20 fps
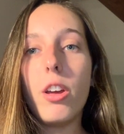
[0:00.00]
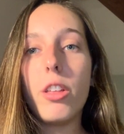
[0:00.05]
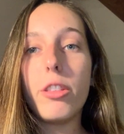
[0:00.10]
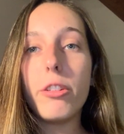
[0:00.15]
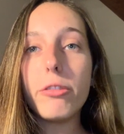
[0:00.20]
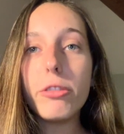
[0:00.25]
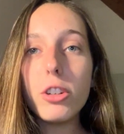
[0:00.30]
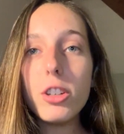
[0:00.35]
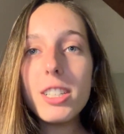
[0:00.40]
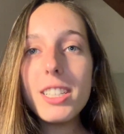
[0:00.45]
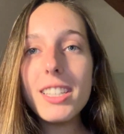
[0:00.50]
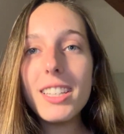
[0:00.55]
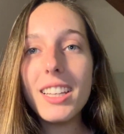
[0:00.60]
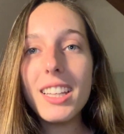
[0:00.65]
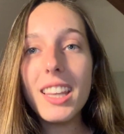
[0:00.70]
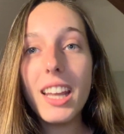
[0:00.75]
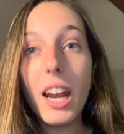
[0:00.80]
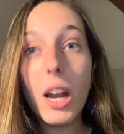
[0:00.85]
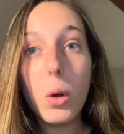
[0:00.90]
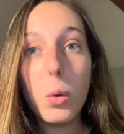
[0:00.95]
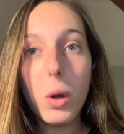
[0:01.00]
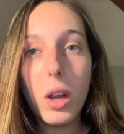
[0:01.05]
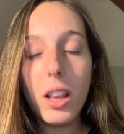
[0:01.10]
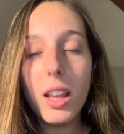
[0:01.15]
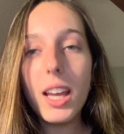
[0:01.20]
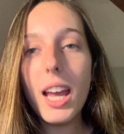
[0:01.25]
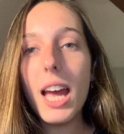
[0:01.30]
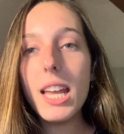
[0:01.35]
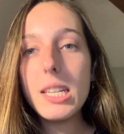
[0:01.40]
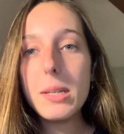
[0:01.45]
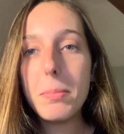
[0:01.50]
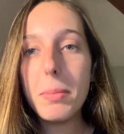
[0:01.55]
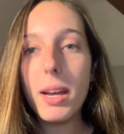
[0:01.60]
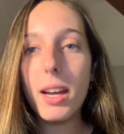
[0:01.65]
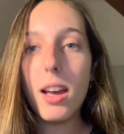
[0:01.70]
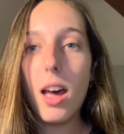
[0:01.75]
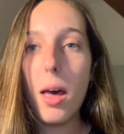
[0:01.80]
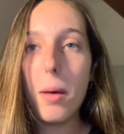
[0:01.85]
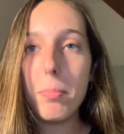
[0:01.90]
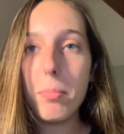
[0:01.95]
The first thing that I quickly had to
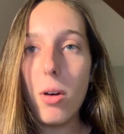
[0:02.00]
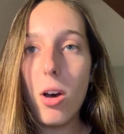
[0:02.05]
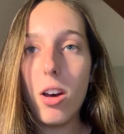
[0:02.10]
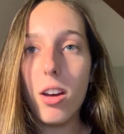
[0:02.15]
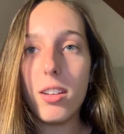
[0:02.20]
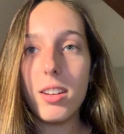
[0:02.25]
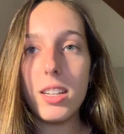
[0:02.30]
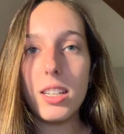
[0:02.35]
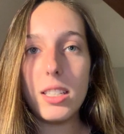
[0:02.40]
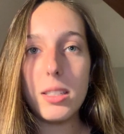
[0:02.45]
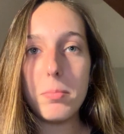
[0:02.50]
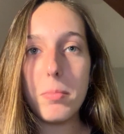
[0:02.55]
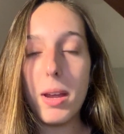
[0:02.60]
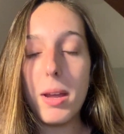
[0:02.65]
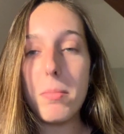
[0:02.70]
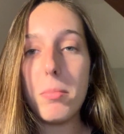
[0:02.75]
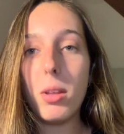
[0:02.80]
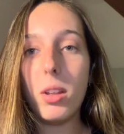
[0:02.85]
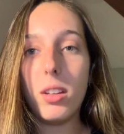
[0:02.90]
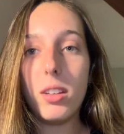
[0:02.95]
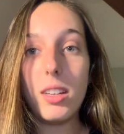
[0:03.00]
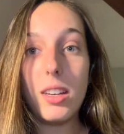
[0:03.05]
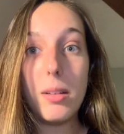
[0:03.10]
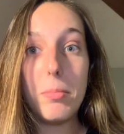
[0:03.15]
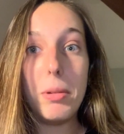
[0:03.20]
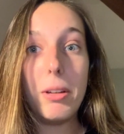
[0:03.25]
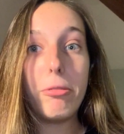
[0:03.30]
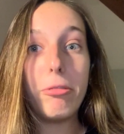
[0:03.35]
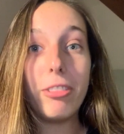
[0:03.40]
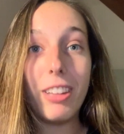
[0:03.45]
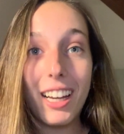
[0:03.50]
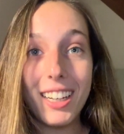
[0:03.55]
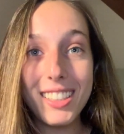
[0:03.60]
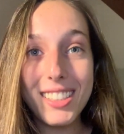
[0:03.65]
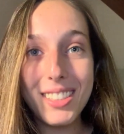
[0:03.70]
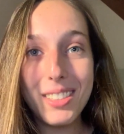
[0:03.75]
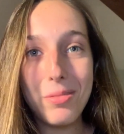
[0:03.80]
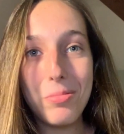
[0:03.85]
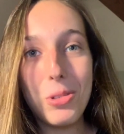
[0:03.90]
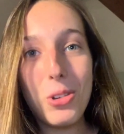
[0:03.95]
pick up on is my ability to be
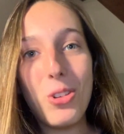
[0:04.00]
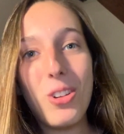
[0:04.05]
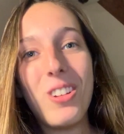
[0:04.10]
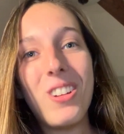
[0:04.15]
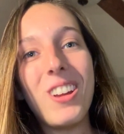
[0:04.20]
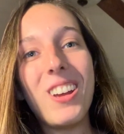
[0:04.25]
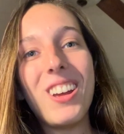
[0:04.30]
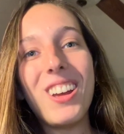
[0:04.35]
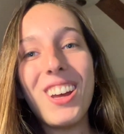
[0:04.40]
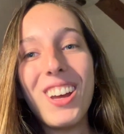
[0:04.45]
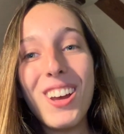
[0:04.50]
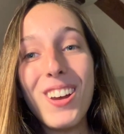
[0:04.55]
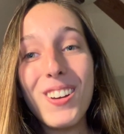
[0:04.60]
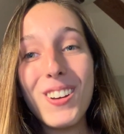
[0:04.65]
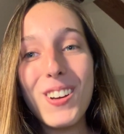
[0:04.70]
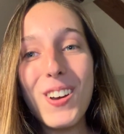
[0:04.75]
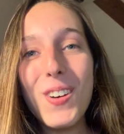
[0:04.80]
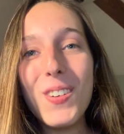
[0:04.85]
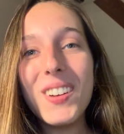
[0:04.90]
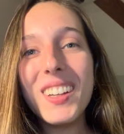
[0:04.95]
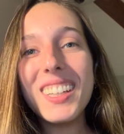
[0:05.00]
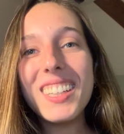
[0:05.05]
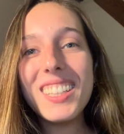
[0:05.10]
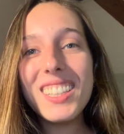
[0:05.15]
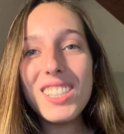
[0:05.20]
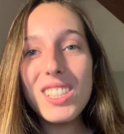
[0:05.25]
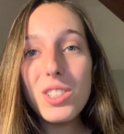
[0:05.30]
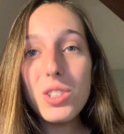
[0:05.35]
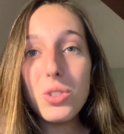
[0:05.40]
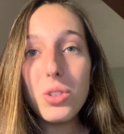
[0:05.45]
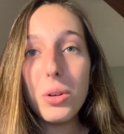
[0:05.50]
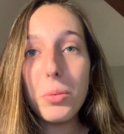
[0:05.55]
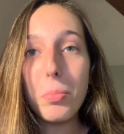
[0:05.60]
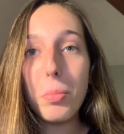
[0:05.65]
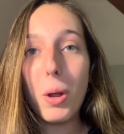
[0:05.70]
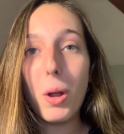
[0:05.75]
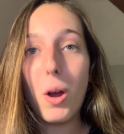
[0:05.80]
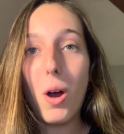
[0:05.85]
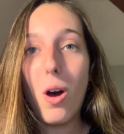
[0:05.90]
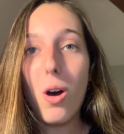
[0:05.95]
flexible. Going into this trip,
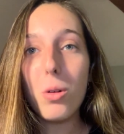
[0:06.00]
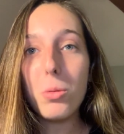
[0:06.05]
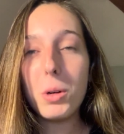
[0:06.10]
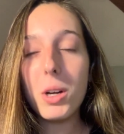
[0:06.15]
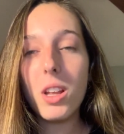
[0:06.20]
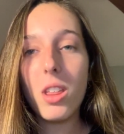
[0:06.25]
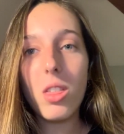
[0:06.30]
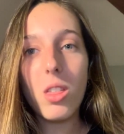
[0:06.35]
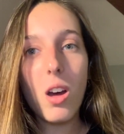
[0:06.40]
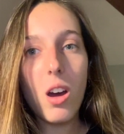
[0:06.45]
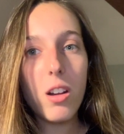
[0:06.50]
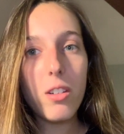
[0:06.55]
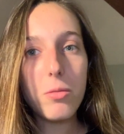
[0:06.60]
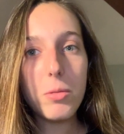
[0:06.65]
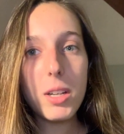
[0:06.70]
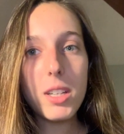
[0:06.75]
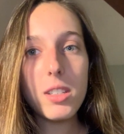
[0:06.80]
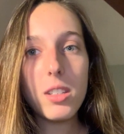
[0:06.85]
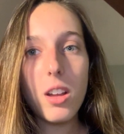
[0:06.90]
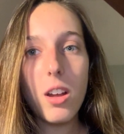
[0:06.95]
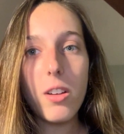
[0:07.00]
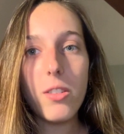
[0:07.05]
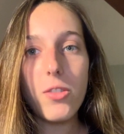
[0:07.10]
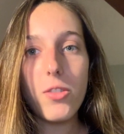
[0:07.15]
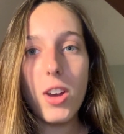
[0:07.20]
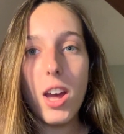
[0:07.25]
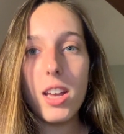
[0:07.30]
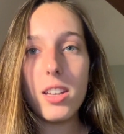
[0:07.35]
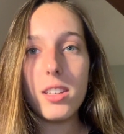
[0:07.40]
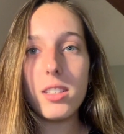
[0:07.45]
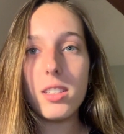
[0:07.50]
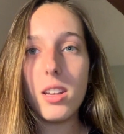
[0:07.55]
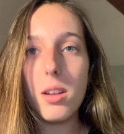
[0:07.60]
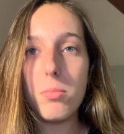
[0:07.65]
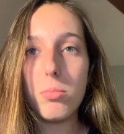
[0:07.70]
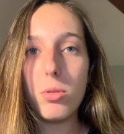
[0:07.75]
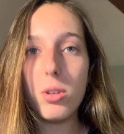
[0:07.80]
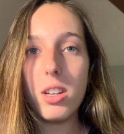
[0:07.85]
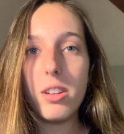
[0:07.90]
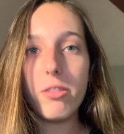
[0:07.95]
I already thought of myself as a
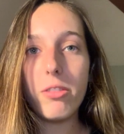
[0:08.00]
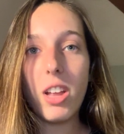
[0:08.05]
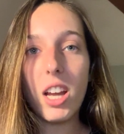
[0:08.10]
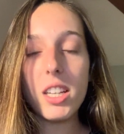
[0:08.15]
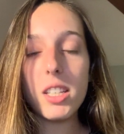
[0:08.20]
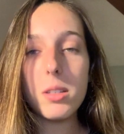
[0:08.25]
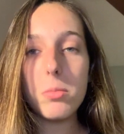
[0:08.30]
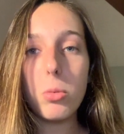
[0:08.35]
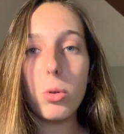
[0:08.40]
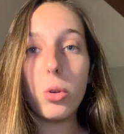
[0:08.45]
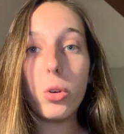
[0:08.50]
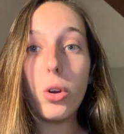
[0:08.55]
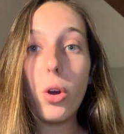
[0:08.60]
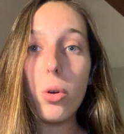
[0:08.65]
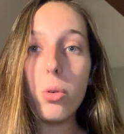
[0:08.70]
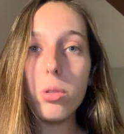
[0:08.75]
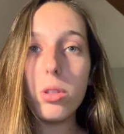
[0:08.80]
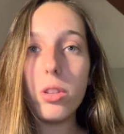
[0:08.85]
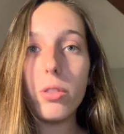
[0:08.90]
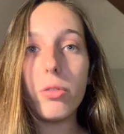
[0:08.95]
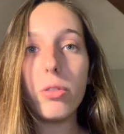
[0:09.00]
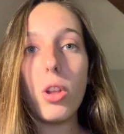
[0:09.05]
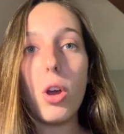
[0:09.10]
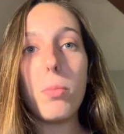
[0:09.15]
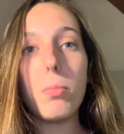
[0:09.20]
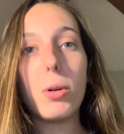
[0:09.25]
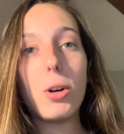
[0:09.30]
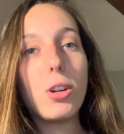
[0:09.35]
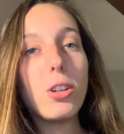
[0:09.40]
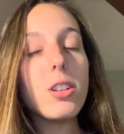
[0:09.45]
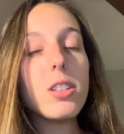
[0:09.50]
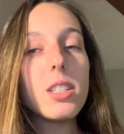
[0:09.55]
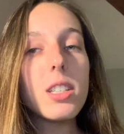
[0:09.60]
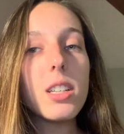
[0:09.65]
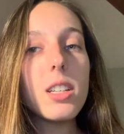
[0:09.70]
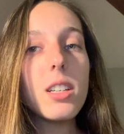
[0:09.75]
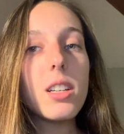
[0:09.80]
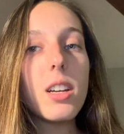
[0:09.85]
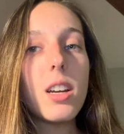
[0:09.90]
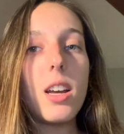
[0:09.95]
pretty flexible, go with the flow
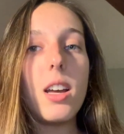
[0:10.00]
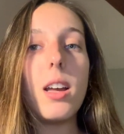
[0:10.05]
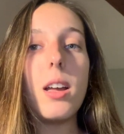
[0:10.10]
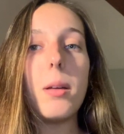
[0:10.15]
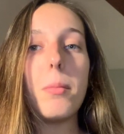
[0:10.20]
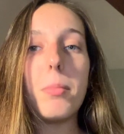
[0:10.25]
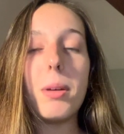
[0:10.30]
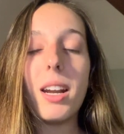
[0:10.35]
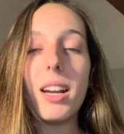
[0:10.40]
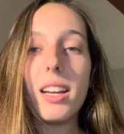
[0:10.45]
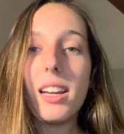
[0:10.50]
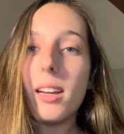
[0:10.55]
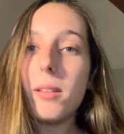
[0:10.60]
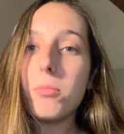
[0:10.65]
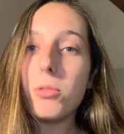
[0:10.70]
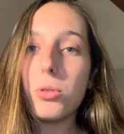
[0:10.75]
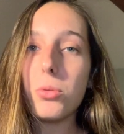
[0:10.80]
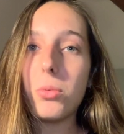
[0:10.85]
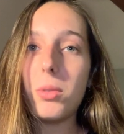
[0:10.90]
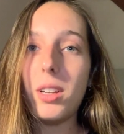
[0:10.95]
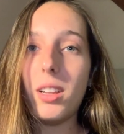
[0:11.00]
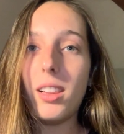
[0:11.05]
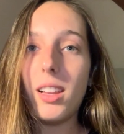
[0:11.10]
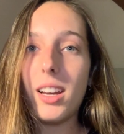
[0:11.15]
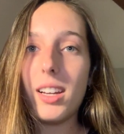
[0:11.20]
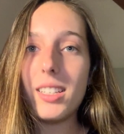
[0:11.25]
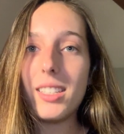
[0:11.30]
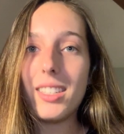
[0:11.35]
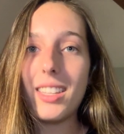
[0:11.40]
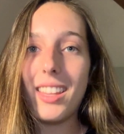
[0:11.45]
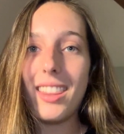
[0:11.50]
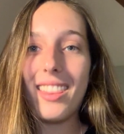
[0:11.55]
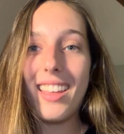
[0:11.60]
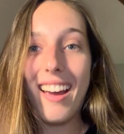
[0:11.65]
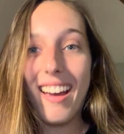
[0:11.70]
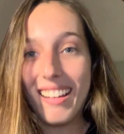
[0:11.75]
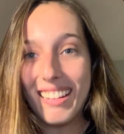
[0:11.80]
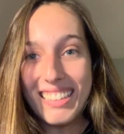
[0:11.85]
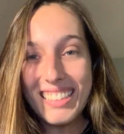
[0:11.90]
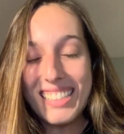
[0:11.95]
person, but I came to realize that
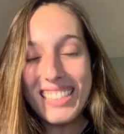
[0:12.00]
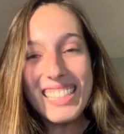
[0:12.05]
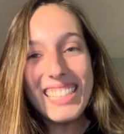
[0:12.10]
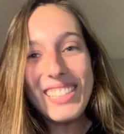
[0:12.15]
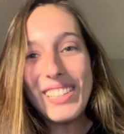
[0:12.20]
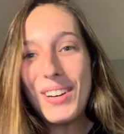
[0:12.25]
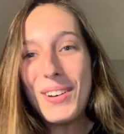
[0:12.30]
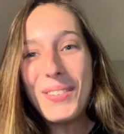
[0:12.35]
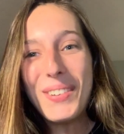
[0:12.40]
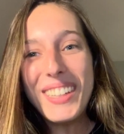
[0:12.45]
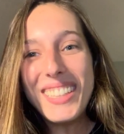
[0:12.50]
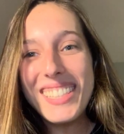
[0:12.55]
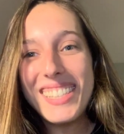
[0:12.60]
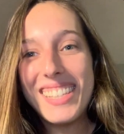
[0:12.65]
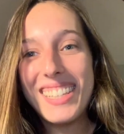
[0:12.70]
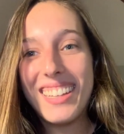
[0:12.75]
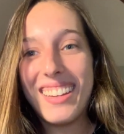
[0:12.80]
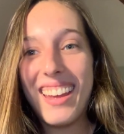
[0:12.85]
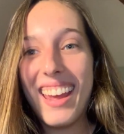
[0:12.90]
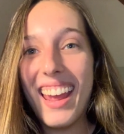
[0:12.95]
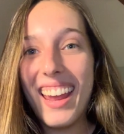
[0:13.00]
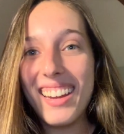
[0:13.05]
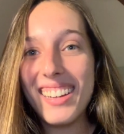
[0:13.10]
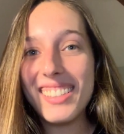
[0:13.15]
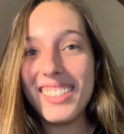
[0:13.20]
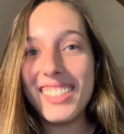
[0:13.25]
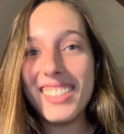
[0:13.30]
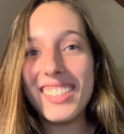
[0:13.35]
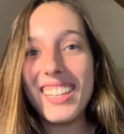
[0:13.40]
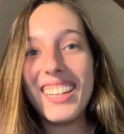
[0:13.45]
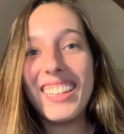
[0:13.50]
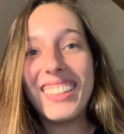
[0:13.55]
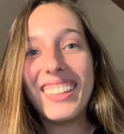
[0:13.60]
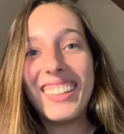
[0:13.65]
that isn't always the case.